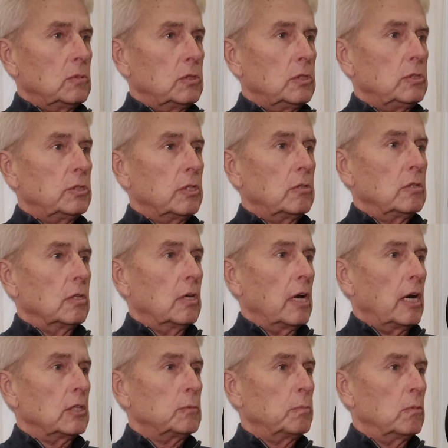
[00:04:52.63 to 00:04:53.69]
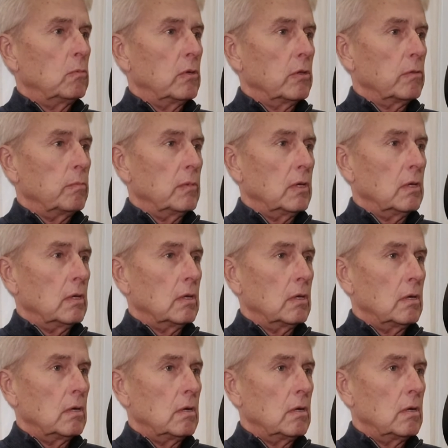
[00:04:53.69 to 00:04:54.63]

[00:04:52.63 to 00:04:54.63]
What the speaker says: She shared the gospel with me,